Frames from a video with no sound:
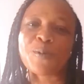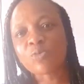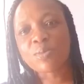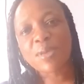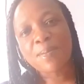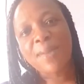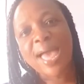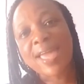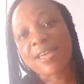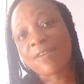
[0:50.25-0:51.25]
what we mean
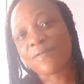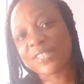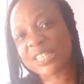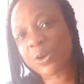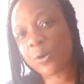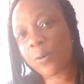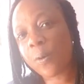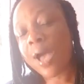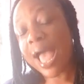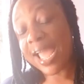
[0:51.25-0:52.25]
by
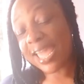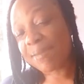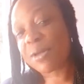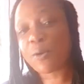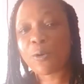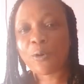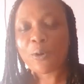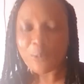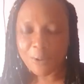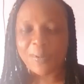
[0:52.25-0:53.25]
physical and
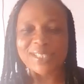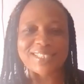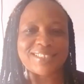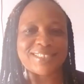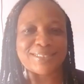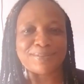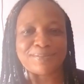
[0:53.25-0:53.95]
chemical properties.